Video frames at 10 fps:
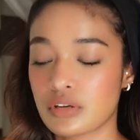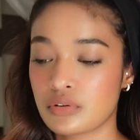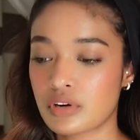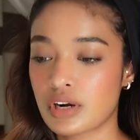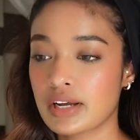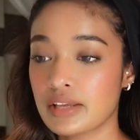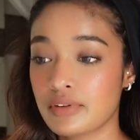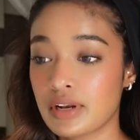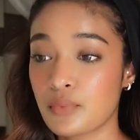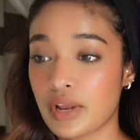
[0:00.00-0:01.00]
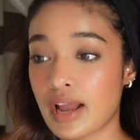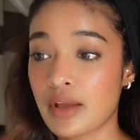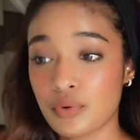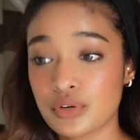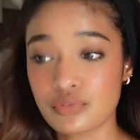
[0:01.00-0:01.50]
like even if I want
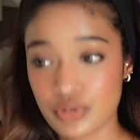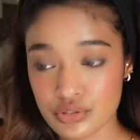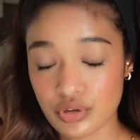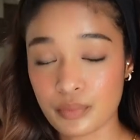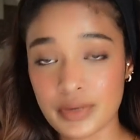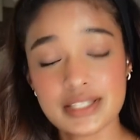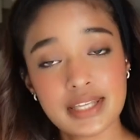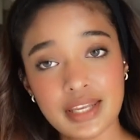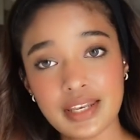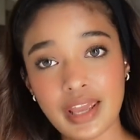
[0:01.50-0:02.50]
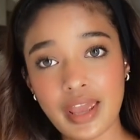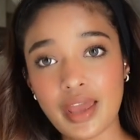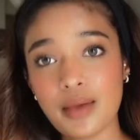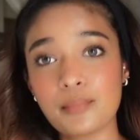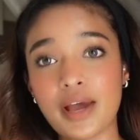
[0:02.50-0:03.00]
to go to an event,
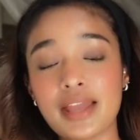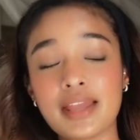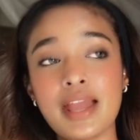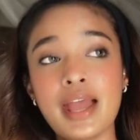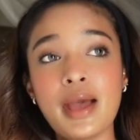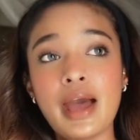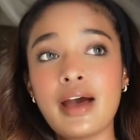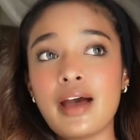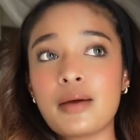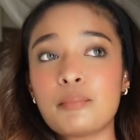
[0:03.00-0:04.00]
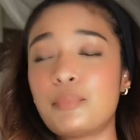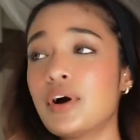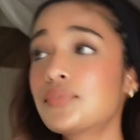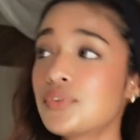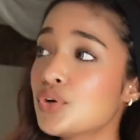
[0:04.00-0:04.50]
I usually just hop on
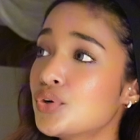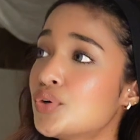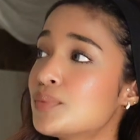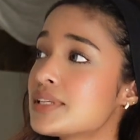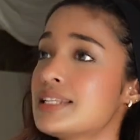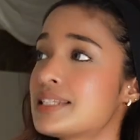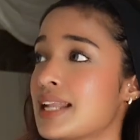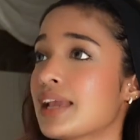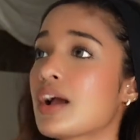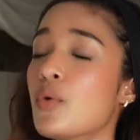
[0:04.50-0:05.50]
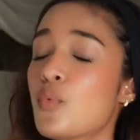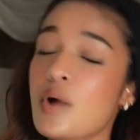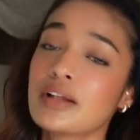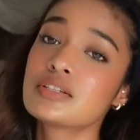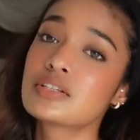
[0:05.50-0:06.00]
to Zalora. I have my
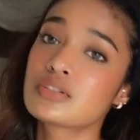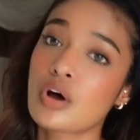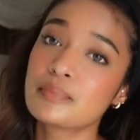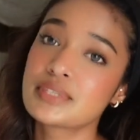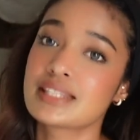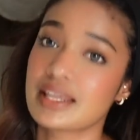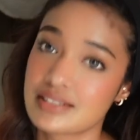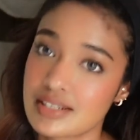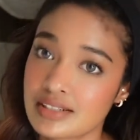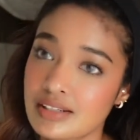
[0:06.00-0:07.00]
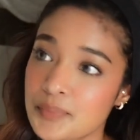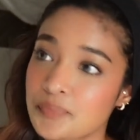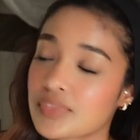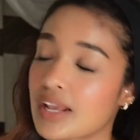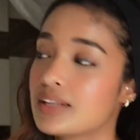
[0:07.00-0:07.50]
perfumes
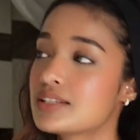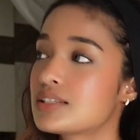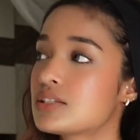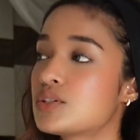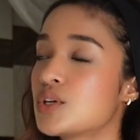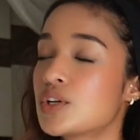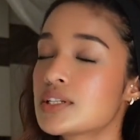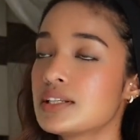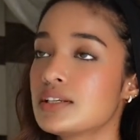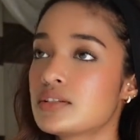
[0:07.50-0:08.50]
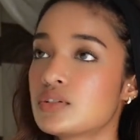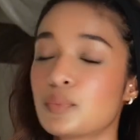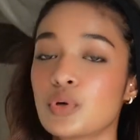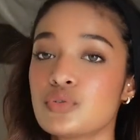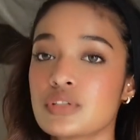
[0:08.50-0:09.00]
everywhere. It's like a
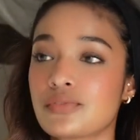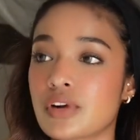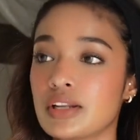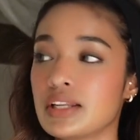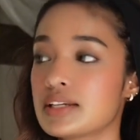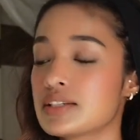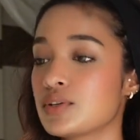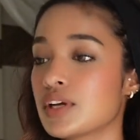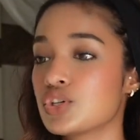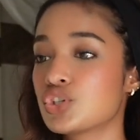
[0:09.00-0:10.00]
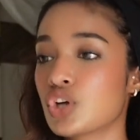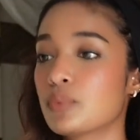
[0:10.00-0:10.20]
one-stop center,